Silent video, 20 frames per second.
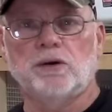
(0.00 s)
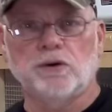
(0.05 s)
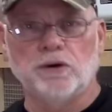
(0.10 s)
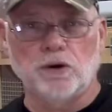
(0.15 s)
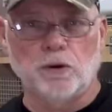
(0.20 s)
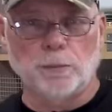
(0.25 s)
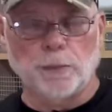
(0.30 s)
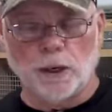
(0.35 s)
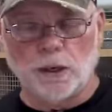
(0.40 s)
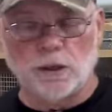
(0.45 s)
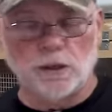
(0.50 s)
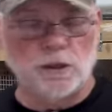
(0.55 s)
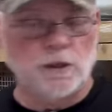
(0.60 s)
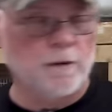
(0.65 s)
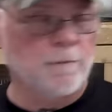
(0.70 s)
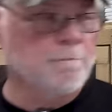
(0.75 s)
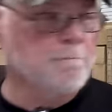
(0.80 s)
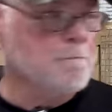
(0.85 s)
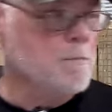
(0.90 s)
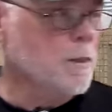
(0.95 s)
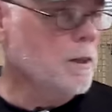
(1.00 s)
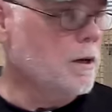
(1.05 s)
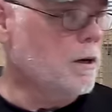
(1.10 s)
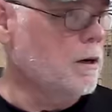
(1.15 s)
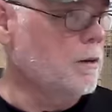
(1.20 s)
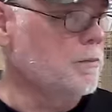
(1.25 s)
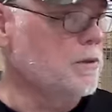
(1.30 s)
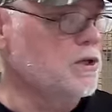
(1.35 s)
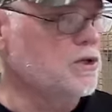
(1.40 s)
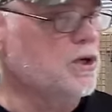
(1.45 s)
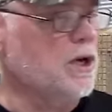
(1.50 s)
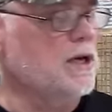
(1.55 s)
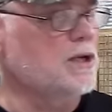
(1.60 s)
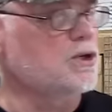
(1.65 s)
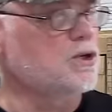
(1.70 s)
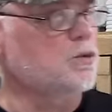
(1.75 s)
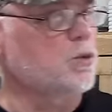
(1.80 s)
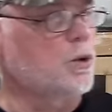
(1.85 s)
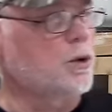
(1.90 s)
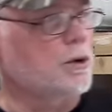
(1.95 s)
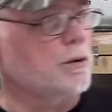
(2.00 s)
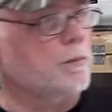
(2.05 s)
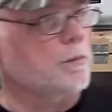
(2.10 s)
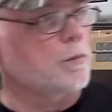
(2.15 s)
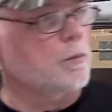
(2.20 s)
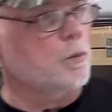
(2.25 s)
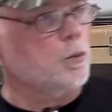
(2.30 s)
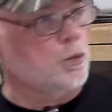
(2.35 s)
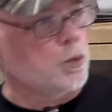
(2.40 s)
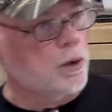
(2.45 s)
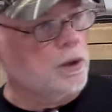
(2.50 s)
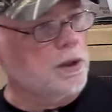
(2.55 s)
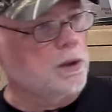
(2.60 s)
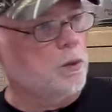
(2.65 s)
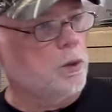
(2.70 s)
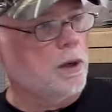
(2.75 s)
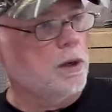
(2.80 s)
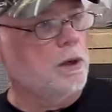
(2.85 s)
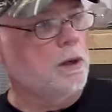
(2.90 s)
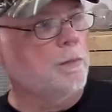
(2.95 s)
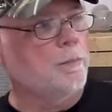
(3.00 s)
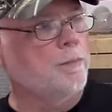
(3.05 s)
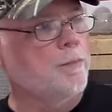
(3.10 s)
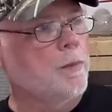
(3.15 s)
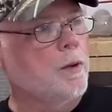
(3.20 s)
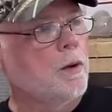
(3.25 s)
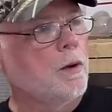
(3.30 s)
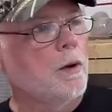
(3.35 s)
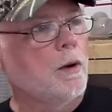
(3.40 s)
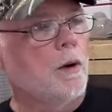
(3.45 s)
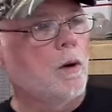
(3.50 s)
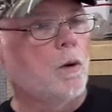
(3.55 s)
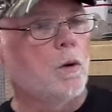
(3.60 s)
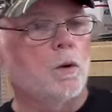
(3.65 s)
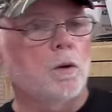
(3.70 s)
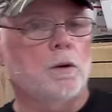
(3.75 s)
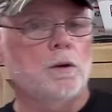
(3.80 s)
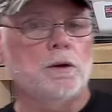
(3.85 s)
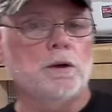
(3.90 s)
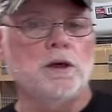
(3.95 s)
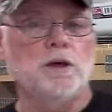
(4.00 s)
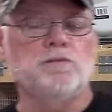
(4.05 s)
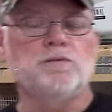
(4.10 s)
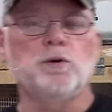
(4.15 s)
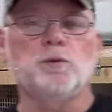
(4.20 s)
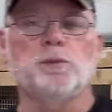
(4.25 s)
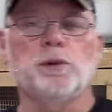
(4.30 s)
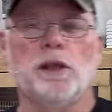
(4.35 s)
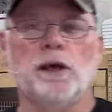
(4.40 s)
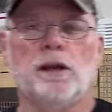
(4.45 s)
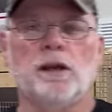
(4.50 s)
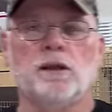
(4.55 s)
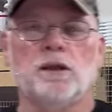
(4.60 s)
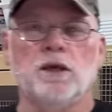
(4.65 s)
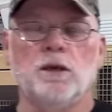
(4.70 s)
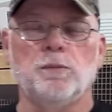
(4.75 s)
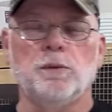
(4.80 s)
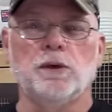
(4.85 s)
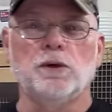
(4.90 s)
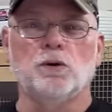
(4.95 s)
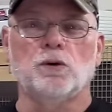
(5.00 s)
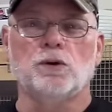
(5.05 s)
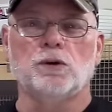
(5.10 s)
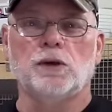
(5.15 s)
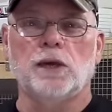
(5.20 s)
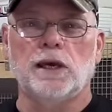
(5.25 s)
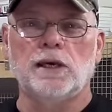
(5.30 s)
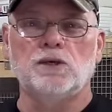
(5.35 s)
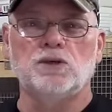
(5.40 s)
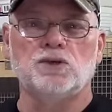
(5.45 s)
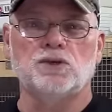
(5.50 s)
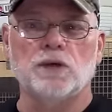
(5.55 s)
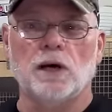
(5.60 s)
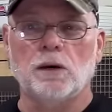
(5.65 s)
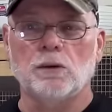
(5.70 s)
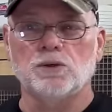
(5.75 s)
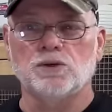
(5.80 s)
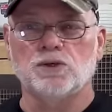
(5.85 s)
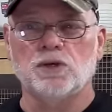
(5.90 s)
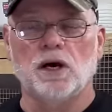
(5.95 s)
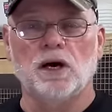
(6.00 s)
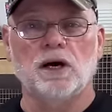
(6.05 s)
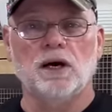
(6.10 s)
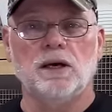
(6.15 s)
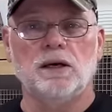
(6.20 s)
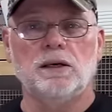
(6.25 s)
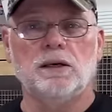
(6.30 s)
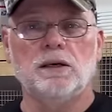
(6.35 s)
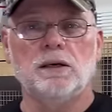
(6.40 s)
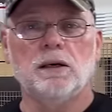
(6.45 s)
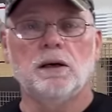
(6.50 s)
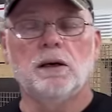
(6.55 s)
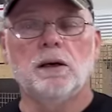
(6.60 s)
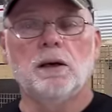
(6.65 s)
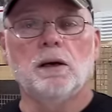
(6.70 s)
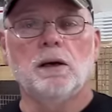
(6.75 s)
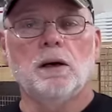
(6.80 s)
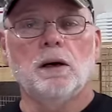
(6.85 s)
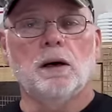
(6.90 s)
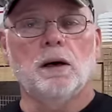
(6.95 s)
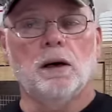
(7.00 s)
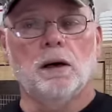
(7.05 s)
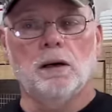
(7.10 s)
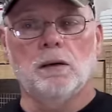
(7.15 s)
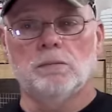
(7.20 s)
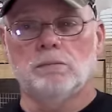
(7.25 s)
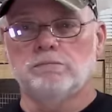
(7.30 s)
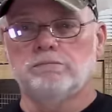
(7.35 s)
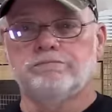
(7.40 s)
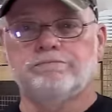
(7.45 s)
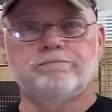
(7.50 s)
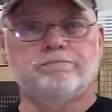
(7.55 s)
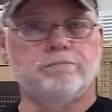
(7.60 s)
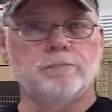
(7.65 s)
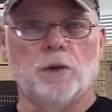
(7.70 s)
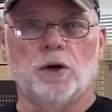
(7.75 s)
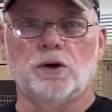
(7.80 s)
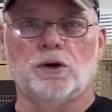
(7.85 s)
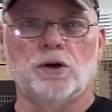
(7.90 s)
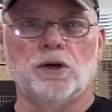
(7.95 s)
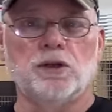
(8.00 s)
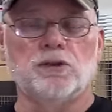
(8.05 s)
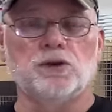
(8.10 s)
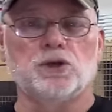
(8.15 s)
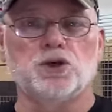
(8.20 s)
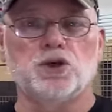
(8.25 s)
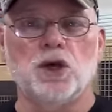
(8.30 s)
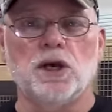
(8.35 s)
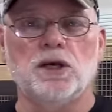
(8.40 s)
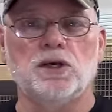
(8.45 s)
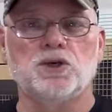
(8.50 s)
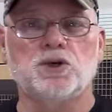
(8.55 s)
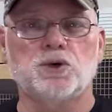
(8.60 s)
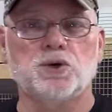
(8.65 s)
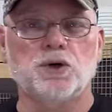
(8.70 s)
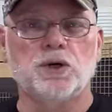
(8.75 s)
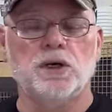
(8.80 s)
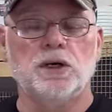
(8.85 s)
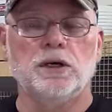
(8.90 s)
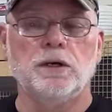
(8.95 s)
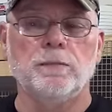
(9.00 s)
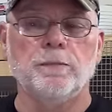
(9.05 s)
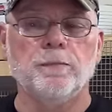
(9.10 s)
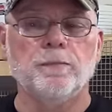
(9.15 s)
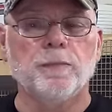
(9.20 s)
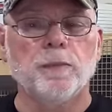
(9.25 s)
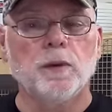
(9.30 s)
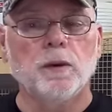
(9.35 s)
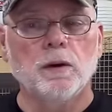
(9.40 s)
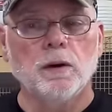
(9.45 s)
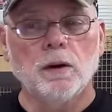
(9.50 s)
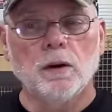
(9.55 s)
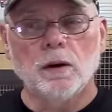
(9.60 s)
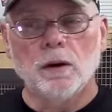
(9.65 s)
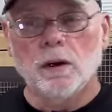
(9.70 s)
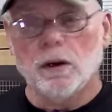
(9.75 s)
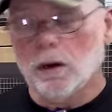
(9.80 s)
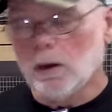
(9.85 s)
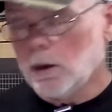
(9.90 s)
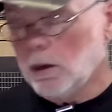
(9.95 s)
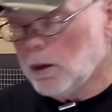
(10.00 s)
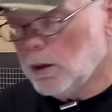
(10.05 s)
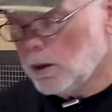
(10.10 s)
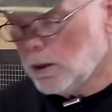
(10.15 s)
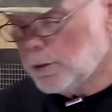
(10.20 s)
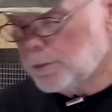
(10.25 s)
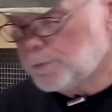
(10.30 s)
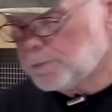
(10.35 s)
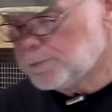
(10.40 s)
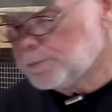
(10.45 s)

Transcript: or in your barn, um, these cages work really well. Or if you plan on keeping your cages outside, um, underneath a shade tree, uh,